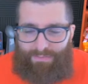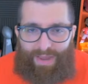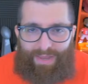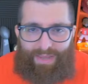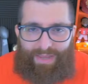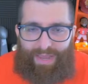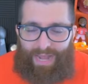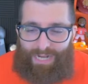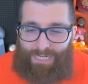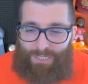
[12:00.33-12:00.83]

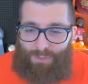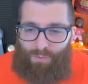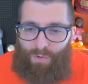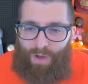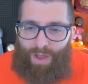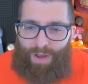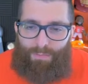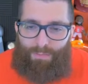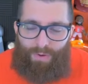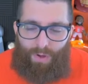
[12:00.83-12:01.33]
might catch
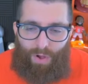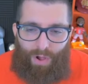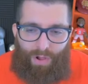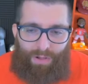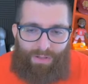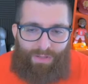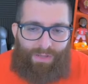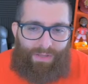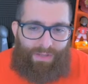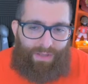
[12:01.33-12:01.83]
1
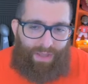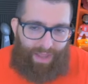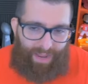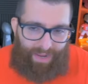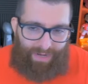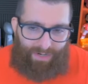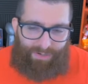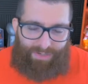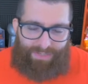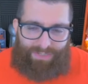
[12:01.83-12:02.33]
ball,
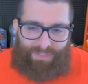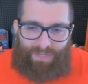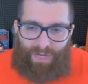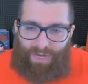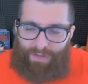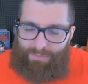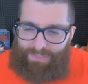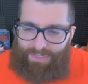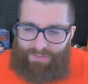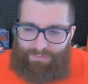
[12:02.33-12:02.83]
and Chris
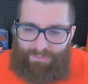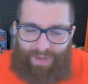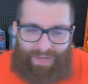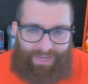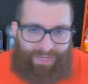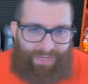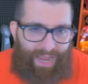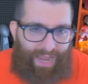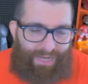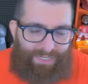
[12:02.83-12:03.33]
Thompson
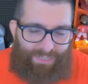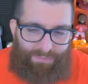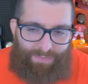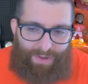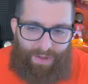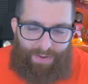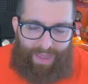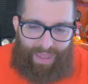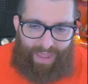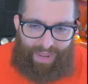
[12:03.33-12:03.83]
might catch
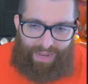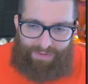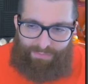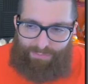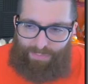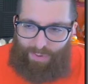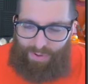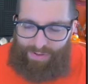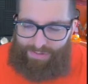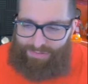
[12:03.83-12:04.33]
about 8
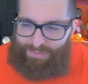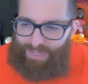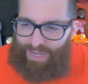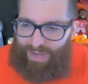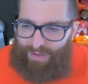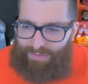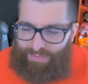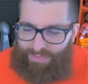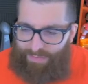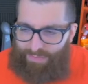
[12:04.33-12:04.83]
balls
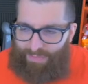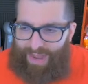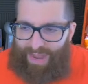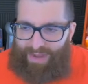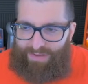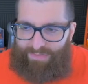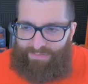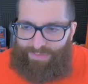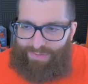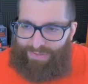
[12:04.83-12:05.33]
out the
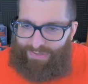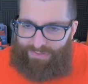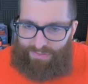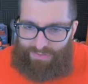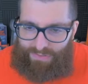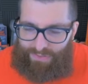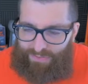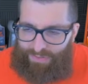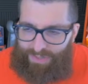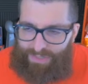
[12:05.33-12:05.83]

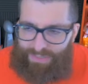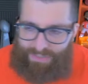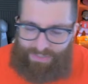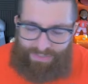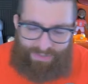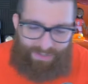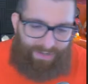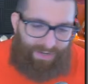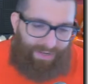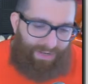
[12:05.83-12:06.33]
backfield. So he's
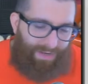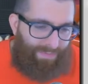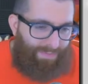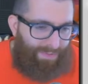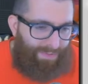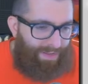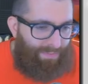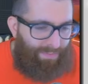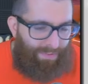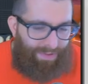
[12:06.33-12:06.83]
good in
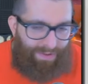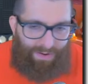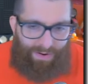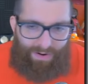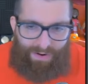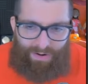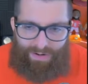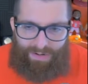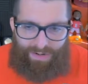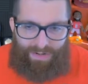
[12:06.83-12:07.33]

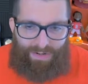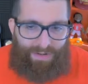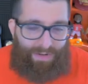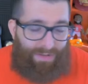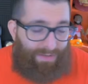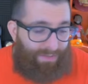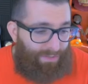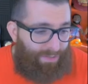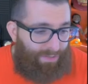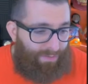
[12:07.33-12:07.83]
PPR.
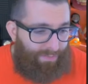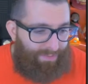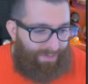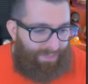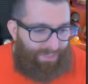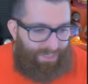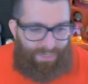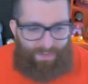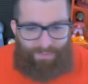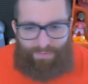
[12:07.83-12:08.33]
Super
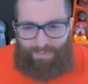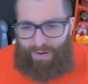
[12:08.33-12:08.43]
cheap